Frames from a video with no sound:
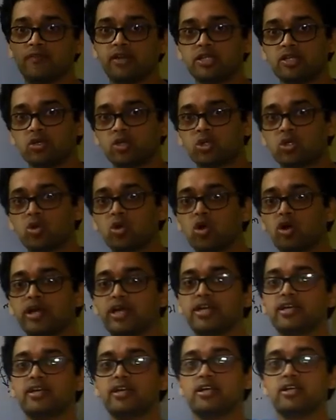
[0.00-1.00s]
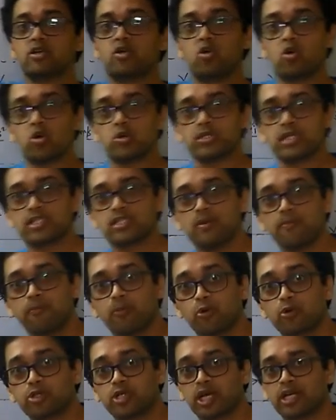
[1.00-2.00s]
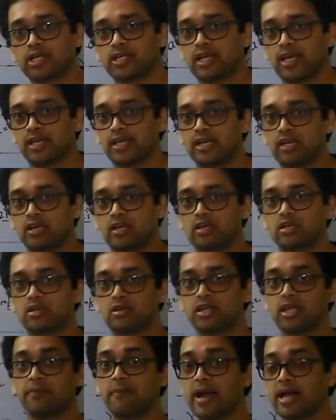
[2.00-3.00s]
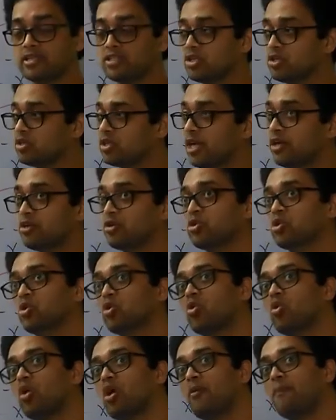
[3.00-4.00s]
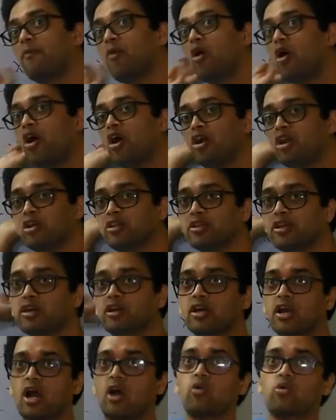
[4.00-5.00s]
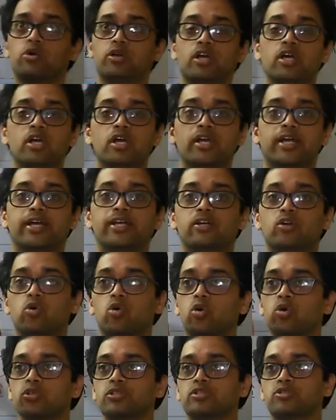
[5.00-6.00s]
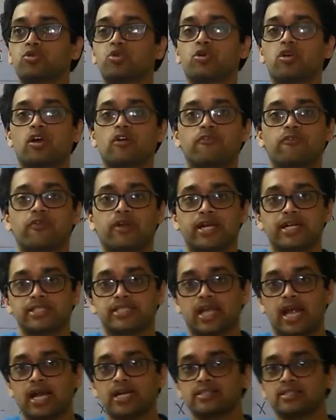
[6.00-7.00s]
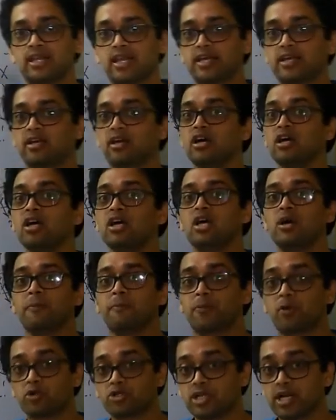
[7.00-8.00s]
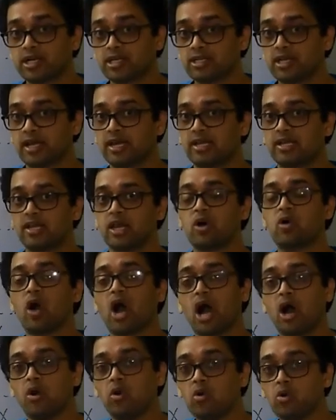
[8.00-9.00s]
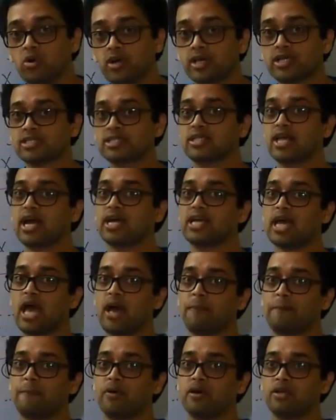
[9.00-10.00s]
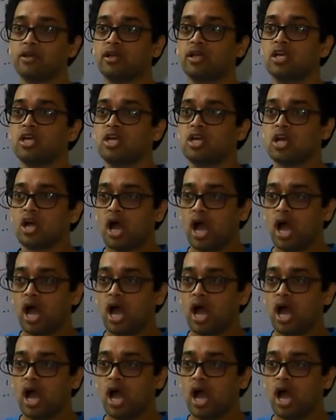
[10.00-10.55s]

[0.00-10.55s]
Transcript: When you throw it, it goes as a projectile. Imagine that you throw a ball on the ground. It goes to your friend's hands like a projectile. Now how does that happen?